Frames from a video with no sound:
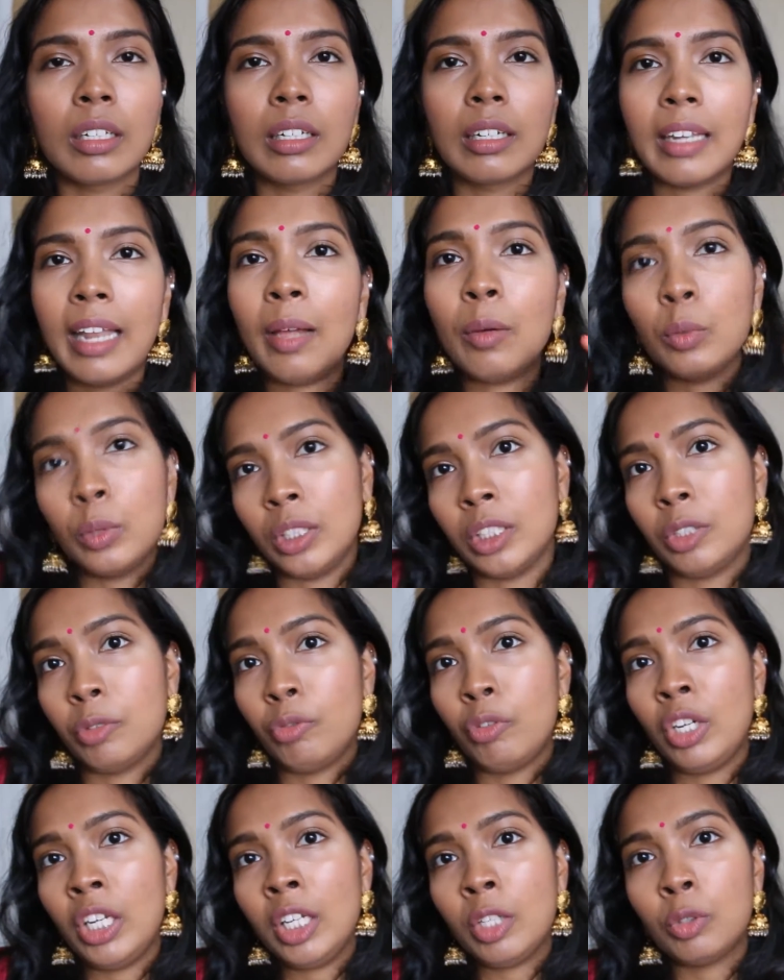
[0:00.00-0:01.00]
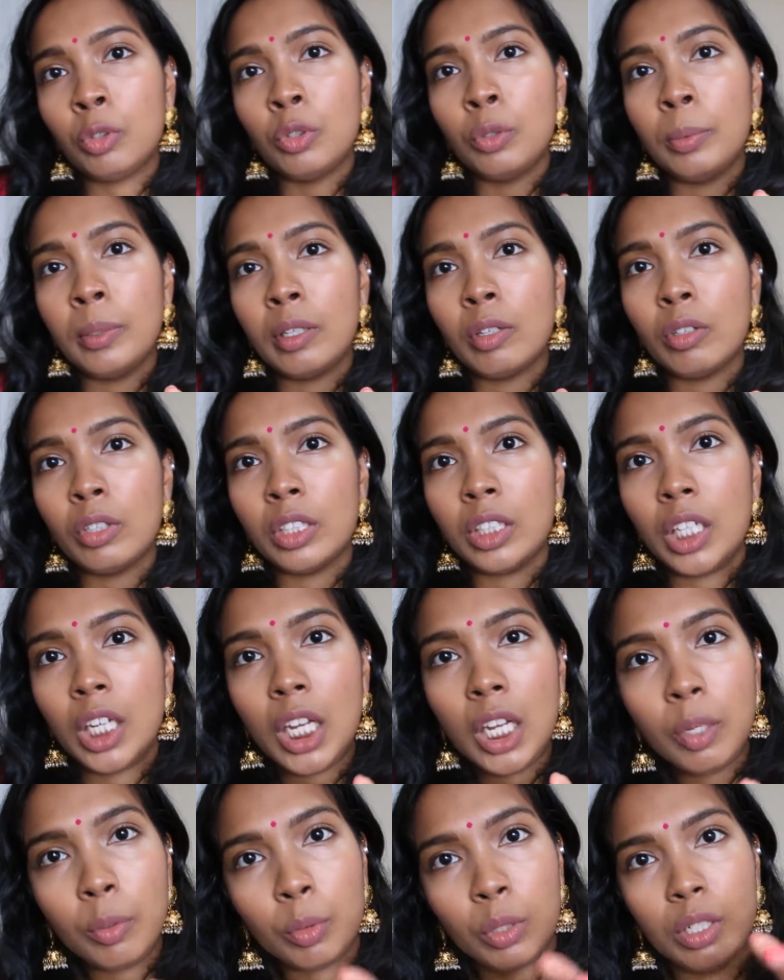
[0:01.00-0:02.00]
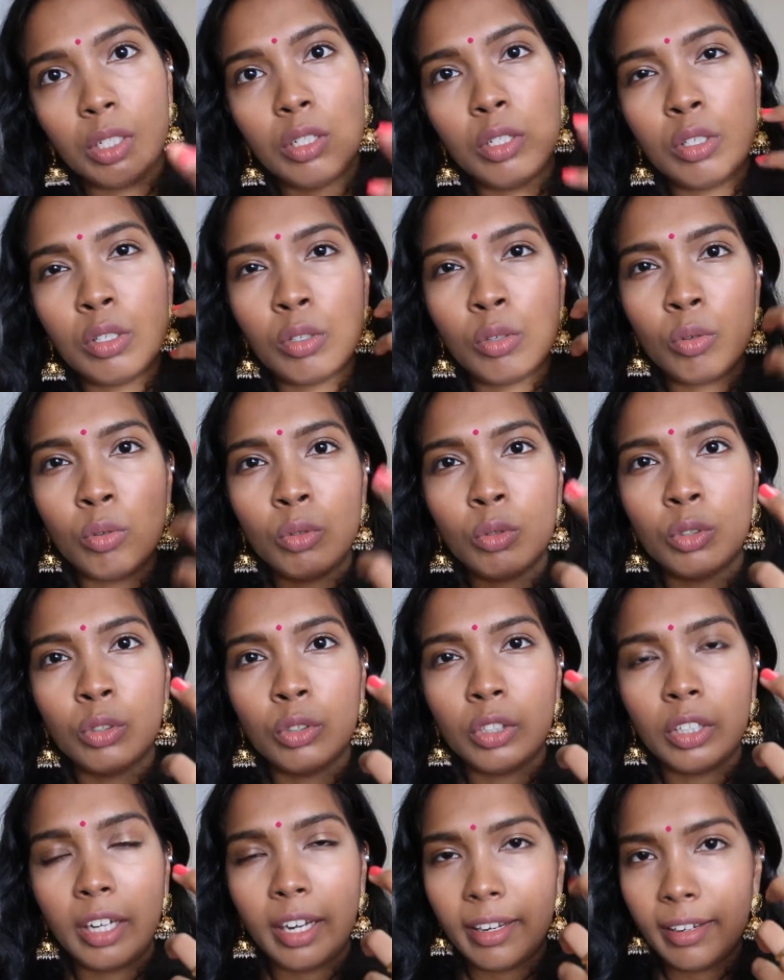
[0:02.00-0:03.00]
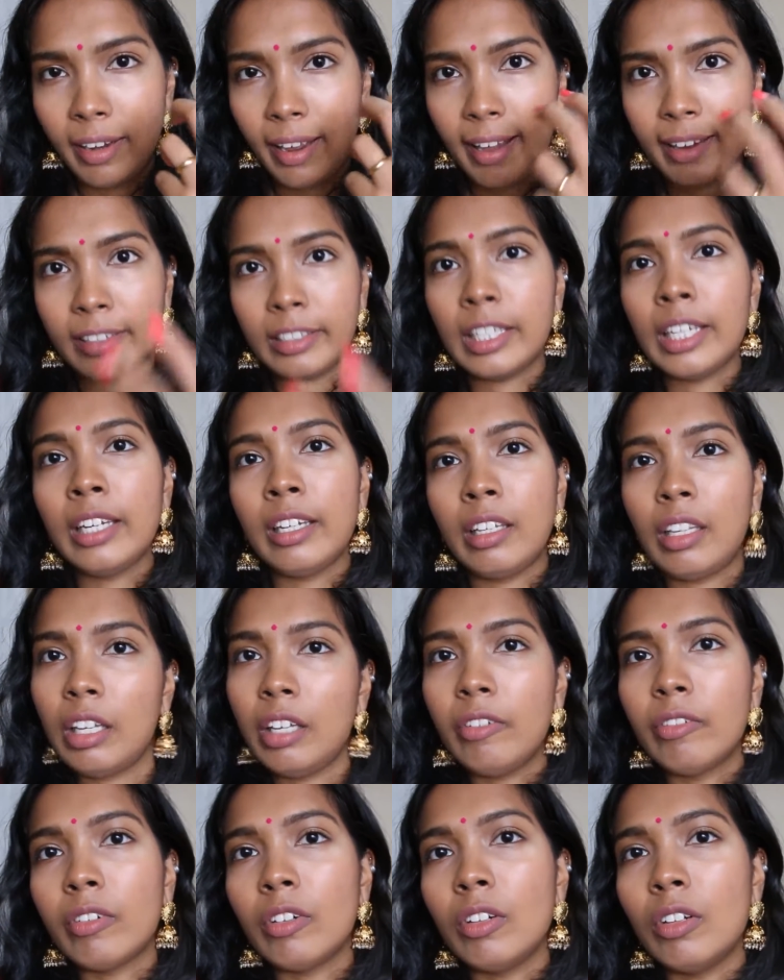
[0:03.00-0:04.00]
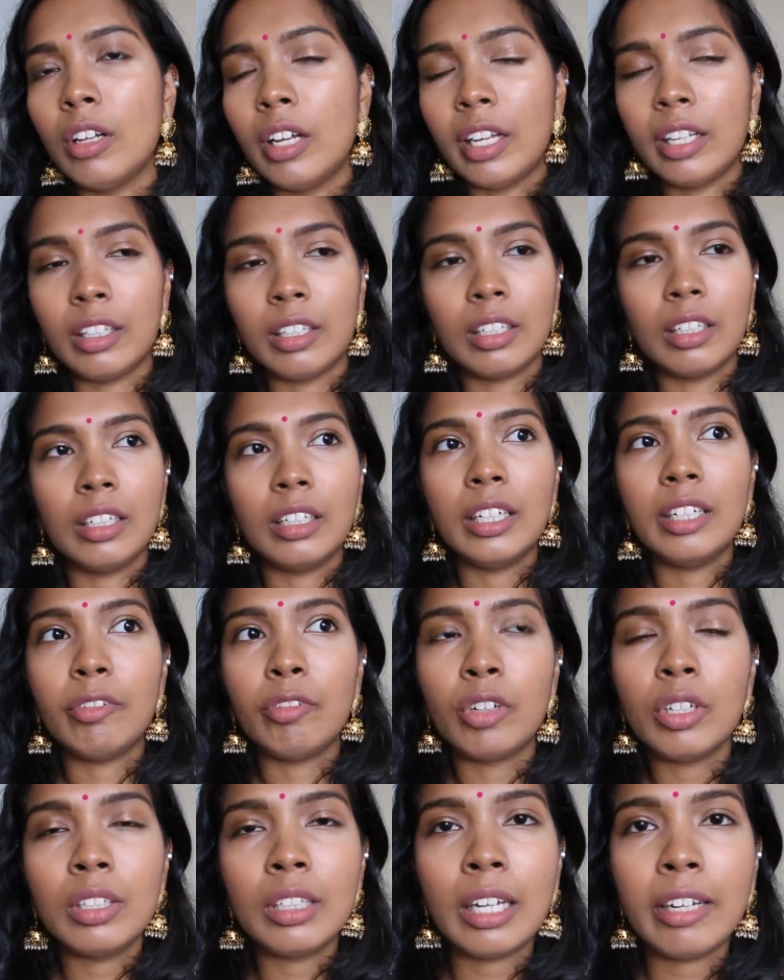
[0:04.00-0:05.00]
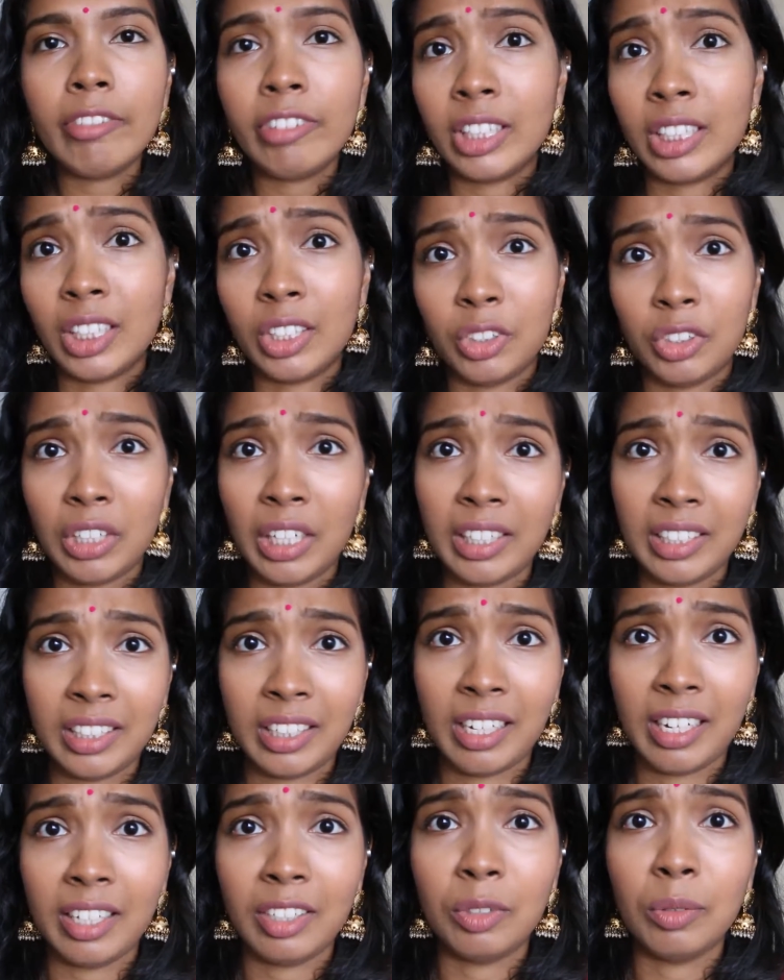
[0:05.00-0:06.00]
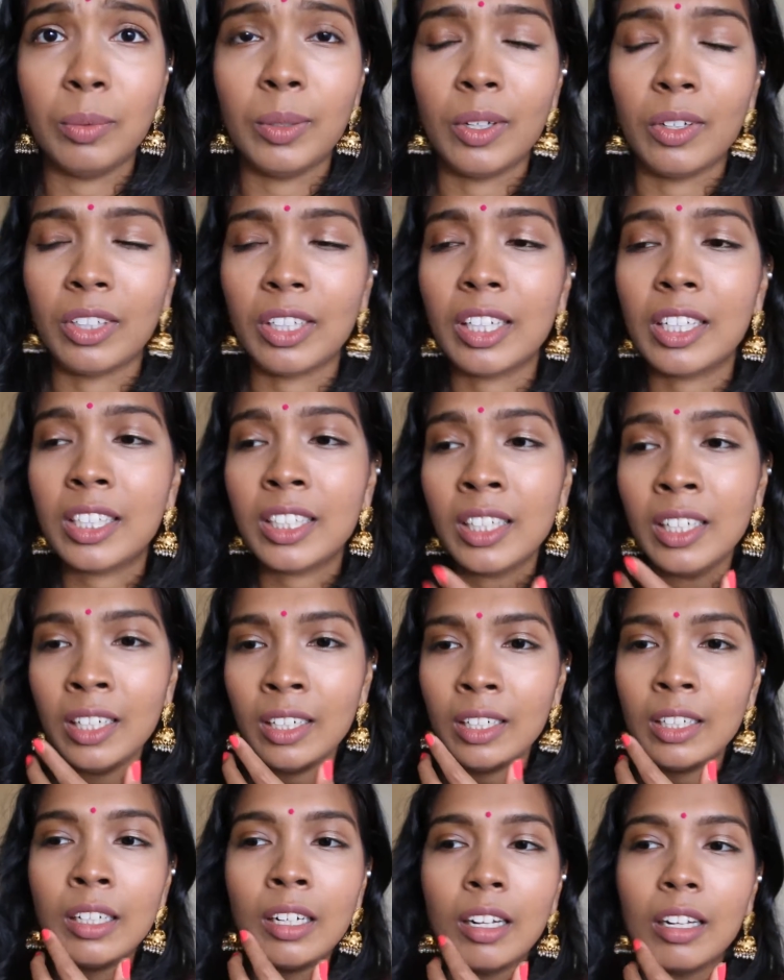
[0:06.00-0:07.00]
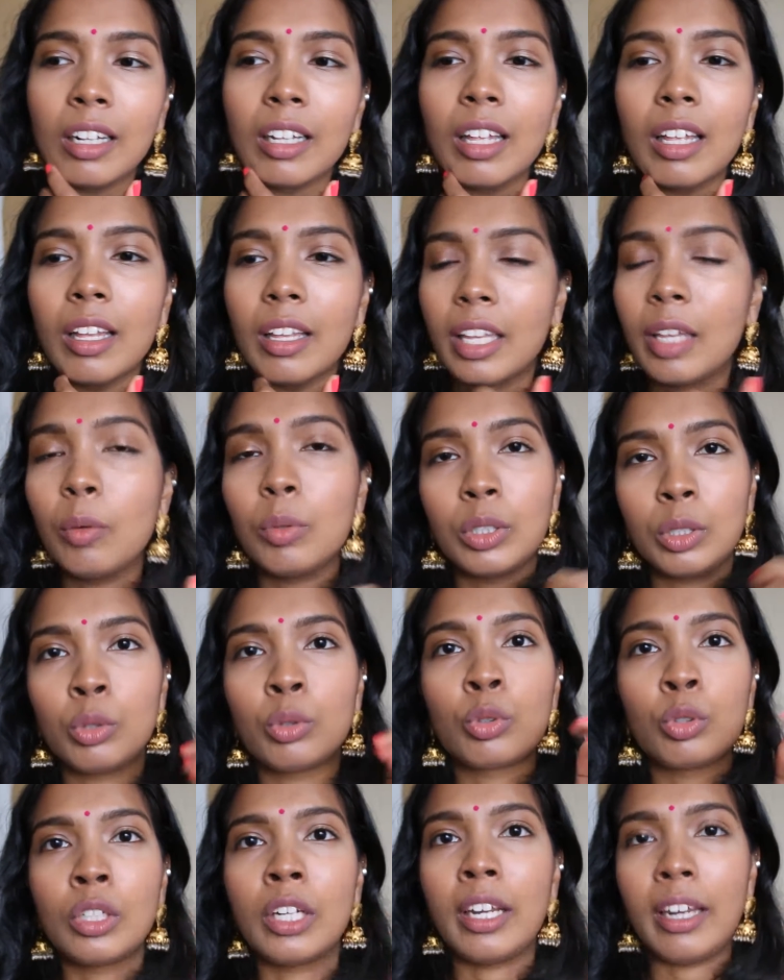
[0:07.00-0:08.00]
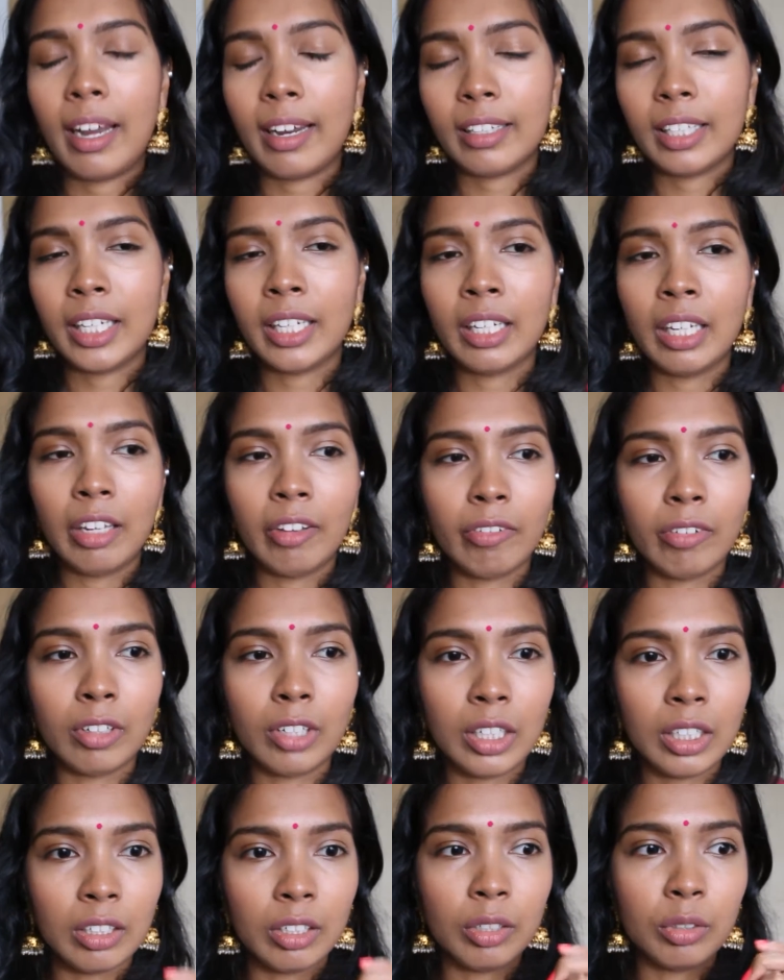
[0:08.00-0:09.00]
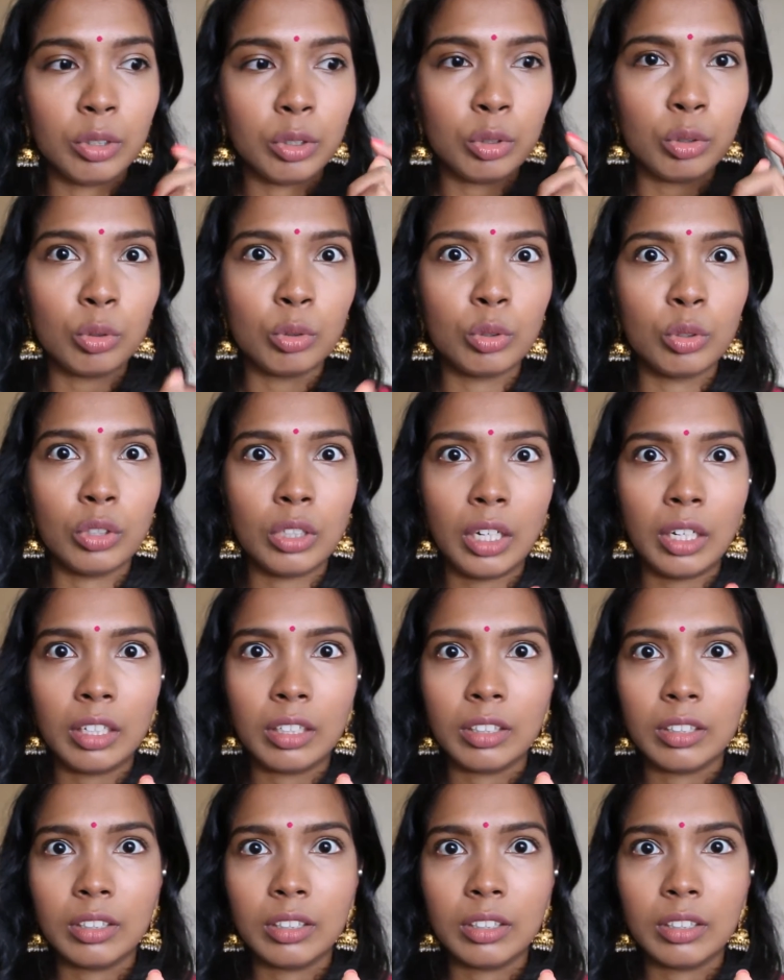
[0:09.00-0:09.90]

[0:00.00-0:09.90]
That was really cool because he was so good at acting evil, and in real life he's such a nice guy, to be honest. He was so good at acting evil, and he was so good at